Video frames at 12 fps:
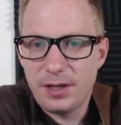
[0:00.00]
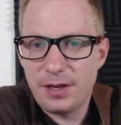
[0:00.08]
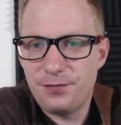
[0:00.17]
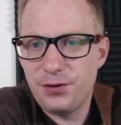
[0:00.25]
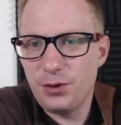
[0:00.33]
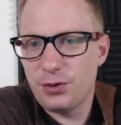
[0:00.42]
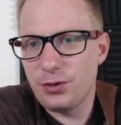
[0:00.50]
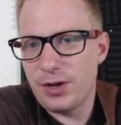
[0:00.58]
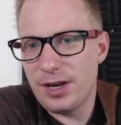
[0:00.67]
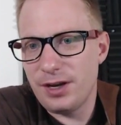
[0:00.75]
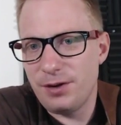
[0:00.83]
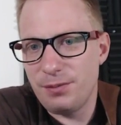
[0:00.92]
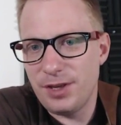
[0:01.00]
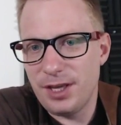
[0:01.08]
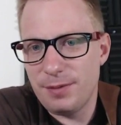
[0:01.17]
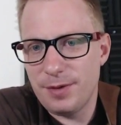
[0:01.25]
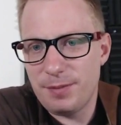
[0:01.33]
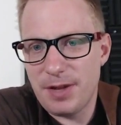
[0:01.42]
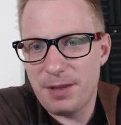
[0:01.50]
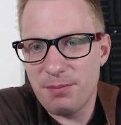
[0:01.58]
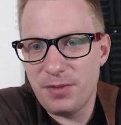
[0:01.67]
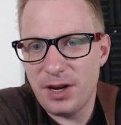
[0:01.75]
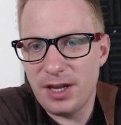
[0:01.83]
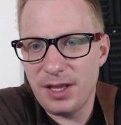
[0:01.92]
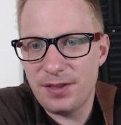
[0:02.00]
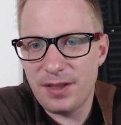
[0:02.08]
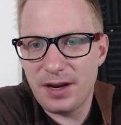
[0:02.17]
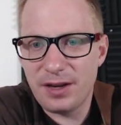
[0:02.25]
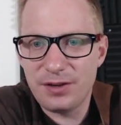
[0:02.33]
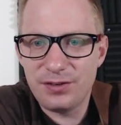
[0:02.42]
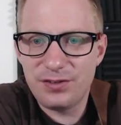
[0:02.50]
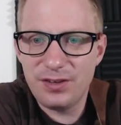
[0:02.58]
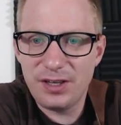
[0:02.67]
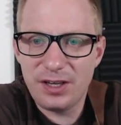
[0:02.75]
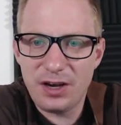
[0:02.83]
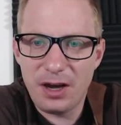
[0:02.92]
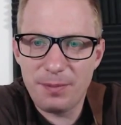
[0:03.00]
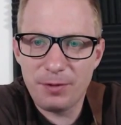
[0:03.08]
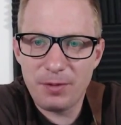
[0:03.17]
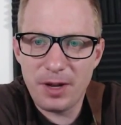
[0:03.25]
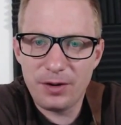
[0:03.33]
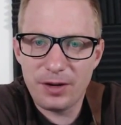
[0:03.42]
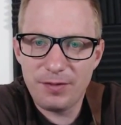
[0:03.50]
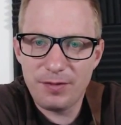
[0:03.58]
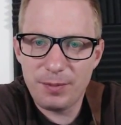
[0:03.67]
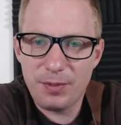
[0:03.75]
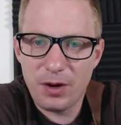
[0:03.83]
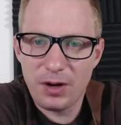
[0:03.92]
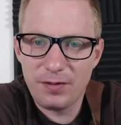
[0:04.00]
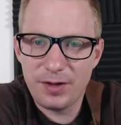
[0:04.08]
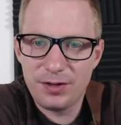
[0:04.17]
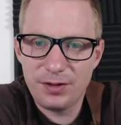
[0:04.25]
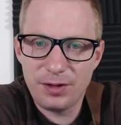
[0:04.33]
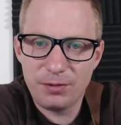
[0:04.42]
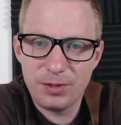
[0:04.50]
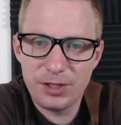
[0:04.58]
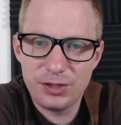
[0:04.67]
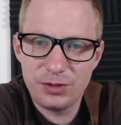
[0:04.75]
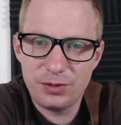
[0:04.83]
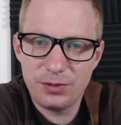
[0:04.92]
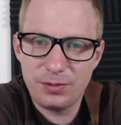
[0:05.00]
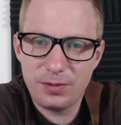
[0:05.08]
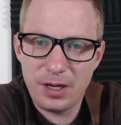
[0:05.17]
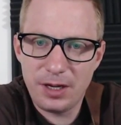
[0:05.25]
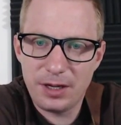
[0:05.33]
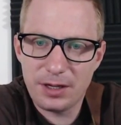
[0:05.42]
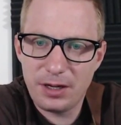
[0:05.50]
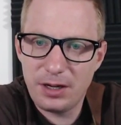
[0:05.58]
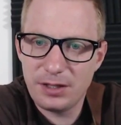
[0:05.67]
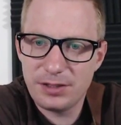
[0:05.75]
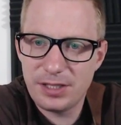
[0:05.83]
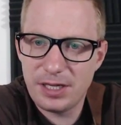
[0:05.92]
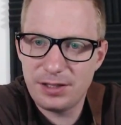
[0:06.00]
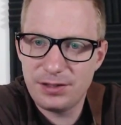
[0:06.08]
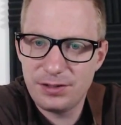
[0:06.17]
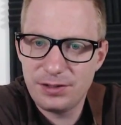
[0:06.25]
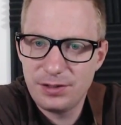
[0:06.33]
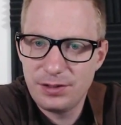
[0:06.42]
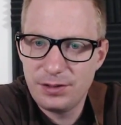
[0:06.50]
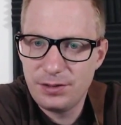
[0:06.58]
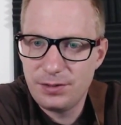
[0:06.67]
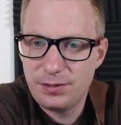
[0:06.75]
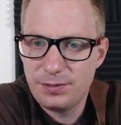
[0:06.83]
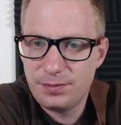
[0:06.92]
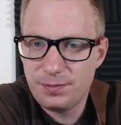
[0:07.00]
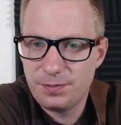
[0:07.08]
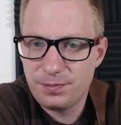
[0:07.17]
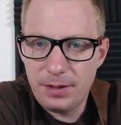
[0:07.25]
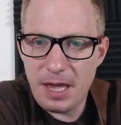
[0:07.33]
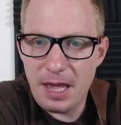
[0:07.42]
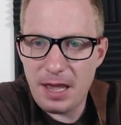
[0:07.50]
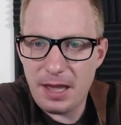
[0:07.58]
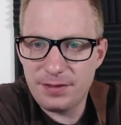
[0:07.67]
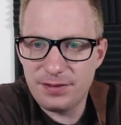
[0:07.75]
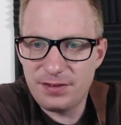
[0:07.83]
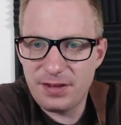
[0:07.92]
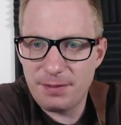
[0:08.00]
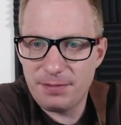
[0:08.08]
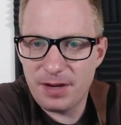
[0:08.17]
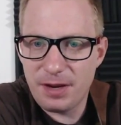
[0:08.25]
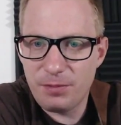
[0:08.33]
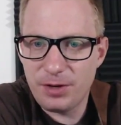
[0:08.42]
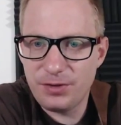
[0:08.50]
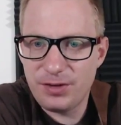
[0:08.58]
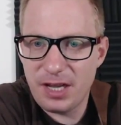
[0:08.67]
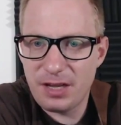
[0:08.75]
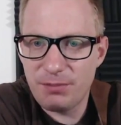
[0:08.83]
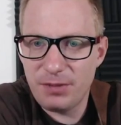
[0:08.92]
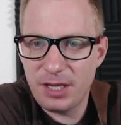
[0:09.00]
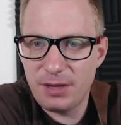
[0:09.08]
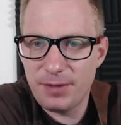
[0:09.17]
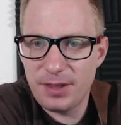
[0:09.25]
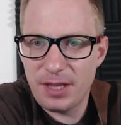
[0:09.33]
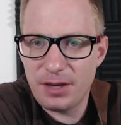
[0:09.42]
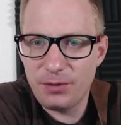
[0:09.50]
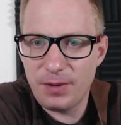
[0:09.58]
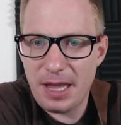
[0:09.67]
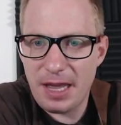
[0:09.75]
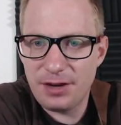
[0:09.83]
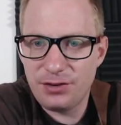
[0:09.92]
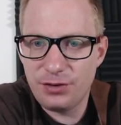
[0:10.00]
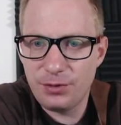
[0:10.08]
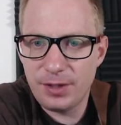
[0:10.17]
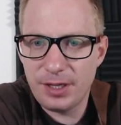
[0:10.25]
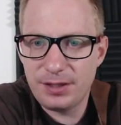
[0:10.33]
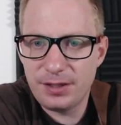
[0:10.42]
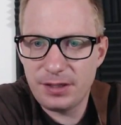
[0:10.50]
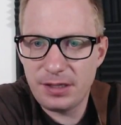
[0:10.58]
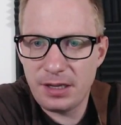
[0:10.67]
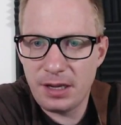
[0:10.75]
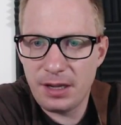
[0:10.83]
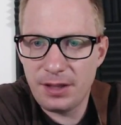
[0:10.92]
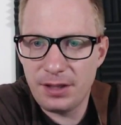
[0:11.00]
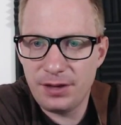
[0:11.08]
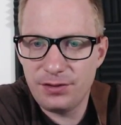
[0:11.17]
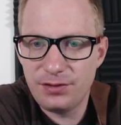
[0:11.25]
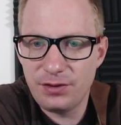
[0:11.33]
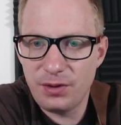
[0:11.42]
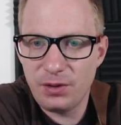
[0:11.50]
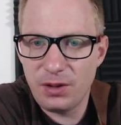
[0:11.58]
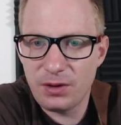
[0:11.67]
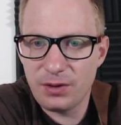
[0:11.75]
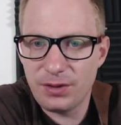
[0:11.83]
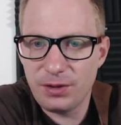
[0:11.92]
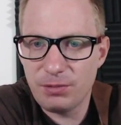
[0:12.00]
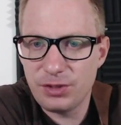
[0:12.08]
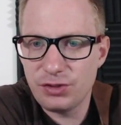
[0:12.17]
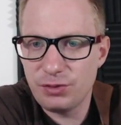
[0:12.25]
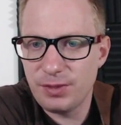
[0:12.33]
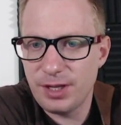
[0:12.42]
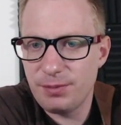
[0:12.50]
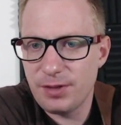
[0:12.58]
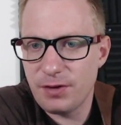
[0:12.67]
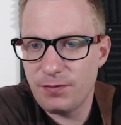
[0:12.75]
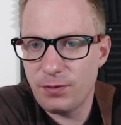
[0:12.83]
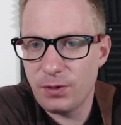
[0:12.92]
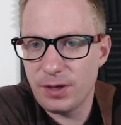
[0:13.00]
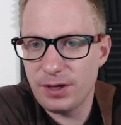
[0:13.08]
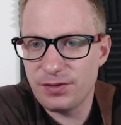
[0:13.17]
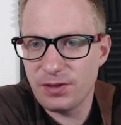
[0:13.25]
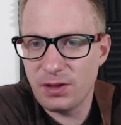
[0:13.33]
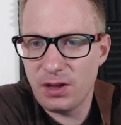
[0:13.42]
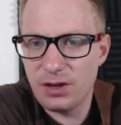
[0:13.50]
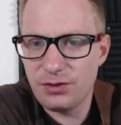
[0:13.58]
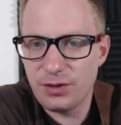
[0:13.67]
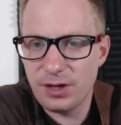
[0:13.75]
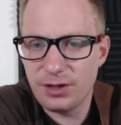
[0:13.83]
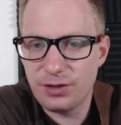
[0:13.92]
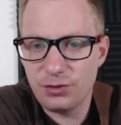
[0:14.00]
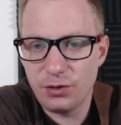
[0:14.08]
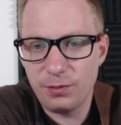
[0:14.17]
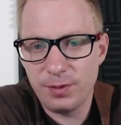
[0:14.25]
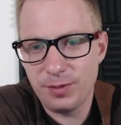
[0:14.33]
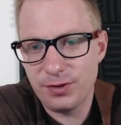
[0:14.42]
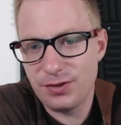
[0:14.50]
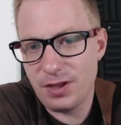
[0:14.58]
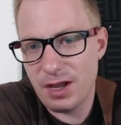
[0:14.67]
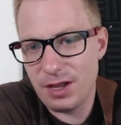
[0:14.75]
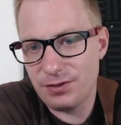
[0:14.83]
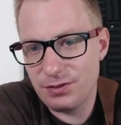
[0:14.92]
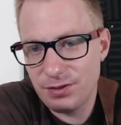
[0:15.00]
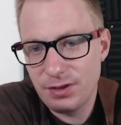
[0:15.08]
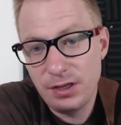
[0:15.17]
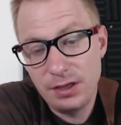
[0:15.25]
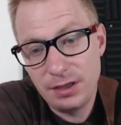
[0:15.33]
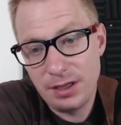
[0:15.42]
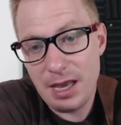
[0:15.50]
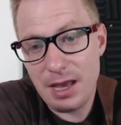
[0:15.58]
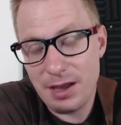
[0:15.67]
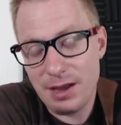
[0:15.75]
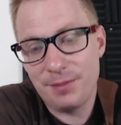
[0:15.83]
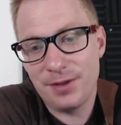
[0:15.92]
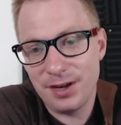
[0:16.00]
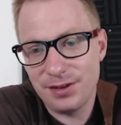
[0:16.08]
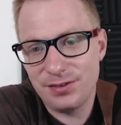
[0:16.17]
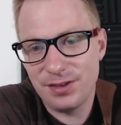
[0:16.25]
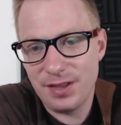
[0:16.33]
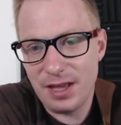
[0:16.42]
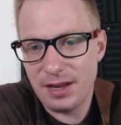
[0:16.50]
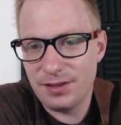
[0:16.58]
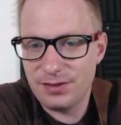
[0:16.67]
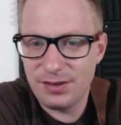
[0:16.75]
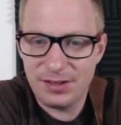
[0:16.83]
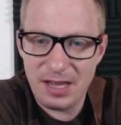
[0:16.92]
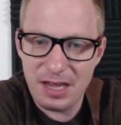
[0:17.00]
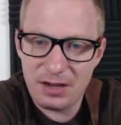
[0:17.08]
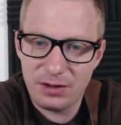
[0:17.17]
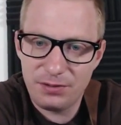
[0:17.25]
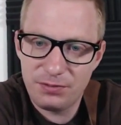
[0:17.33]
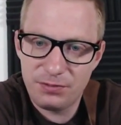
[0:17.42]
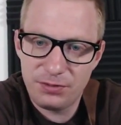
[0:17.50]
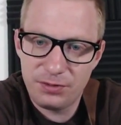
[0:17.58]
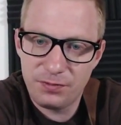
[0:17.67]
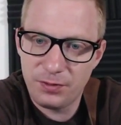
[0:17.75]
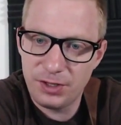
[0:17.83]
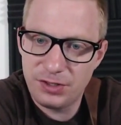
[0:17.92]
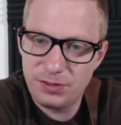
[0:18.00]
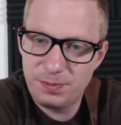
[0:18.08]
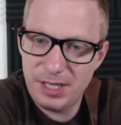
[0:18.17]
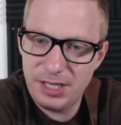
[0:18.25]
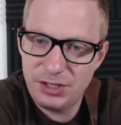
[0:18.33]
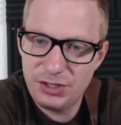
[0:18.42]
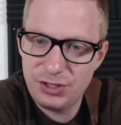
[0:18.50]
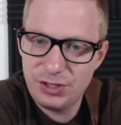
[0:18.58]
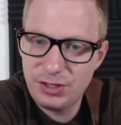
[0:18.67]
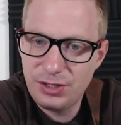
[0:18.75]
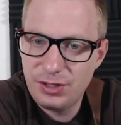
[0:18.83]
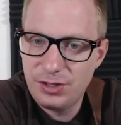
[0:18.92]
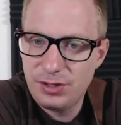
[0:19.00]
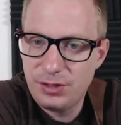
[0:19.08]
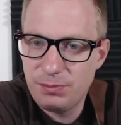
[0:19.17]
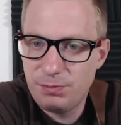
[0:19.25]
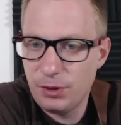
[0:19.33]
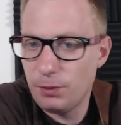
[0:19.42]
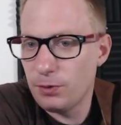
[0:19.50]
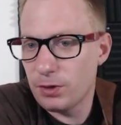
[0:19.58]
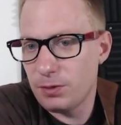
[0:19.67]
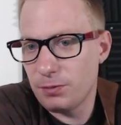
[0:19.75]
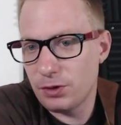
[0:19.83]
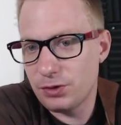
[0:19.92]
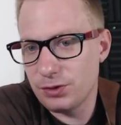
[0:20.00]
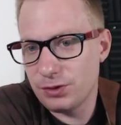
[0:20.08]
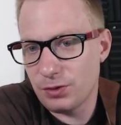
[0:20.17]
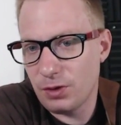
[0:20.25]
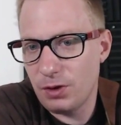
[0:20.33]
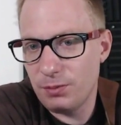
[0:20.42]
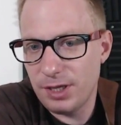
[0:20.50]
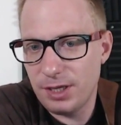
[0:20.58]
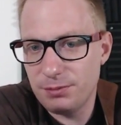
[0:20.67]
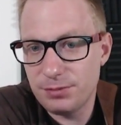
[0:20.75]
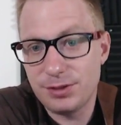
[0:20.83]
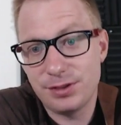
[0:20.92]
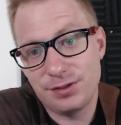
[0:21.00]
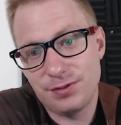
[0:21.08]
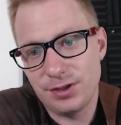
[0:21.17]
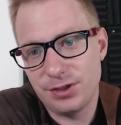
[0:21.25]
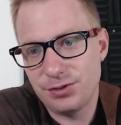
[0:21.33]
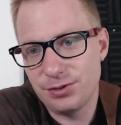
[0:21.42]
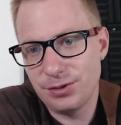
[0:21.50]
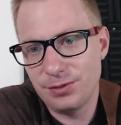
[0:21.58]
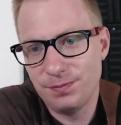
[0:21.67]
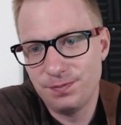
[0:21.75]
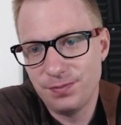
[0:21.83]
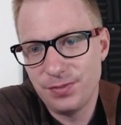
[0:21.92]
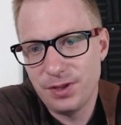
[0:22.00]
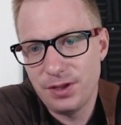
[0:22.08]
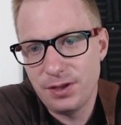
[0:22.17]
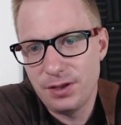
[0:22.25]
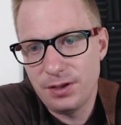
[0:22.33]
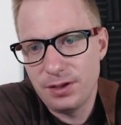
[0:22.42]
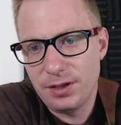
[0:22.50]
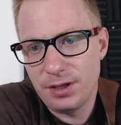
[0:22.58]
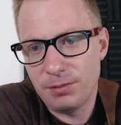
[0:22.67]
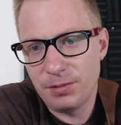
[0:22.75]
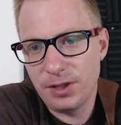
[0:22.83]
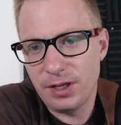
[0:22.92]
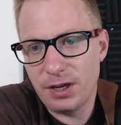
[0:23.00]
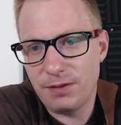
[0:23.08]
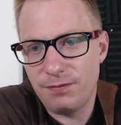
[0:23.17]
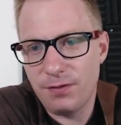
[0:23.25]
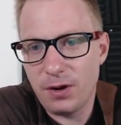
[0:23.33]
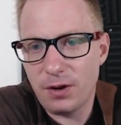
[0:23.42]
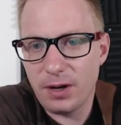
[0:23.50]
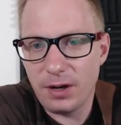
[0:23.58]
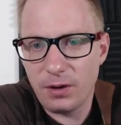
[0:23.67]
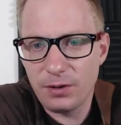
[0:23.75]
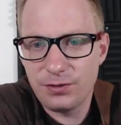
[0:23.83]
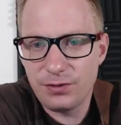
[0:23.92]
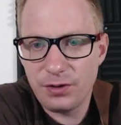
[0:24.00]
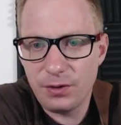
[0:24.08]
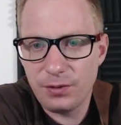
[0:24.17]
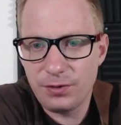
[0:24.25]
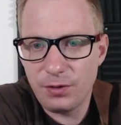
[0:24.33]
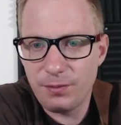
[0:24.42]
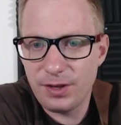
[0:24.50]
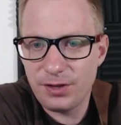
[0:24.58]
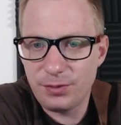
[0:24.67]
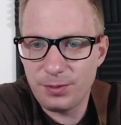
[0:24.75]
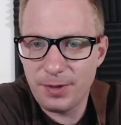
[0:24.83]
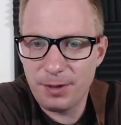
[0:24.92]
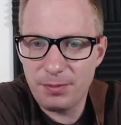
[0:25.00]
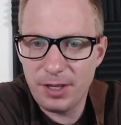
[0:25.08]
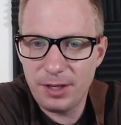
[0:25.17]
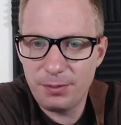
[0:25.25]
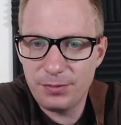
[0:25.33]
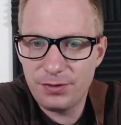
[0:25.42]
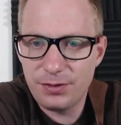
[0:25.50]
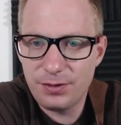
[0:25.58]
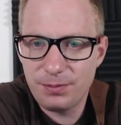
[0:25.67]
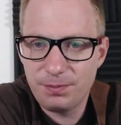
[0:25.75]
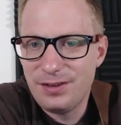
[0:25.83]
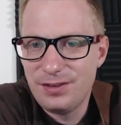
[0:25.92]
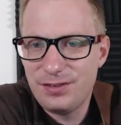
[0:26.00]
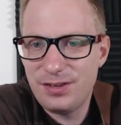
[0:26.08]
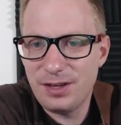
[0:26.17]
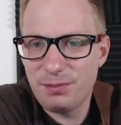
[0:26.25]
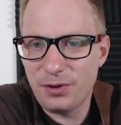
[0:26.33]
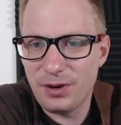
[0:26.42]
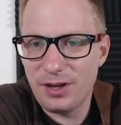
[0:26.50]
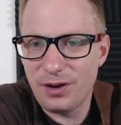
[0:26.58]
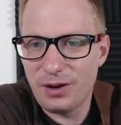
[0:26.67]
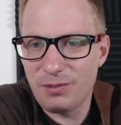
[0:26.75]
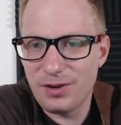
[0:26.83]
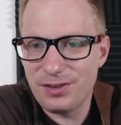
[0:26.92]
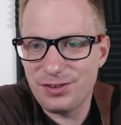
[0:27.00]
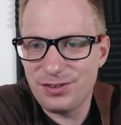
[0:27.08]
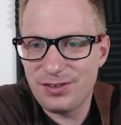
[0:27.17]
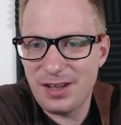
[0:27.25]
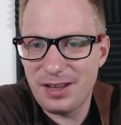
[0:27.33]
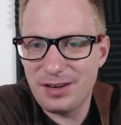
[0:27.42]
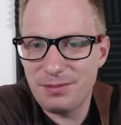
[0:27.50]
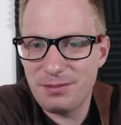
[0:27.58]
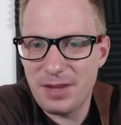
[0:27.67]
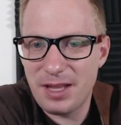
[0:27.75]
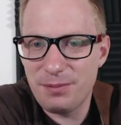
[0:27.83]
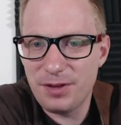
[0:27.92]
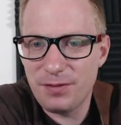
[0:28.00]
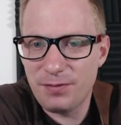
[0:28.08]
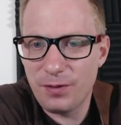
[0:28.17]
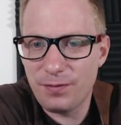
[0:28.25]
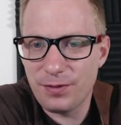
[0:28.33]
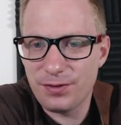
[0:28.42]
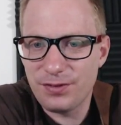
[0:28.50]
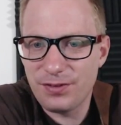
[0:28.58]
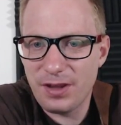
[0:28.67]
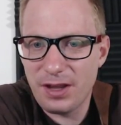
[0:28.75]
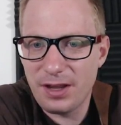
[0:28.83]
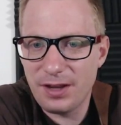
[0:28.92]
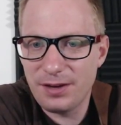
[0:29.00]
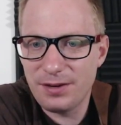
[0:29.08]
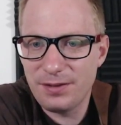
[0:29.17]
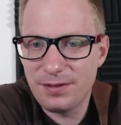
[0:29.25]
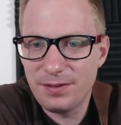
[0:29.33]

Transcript: If you created a meme and made money, then I could see copyright or giving part of it to the original content. Yeah, at the same time, when you take a meme and then you add to it, it is no longer the original meme. Therefore, it is a law trying to control people's thoughts. Yeah, I mean, I see that. It's an attack on free speech. Billboard commercials are all memes. That's very true. It really got far. I heard so. Don't mess with my memes. Seeing Bernie arm wrestle Satan made me vote for Stein.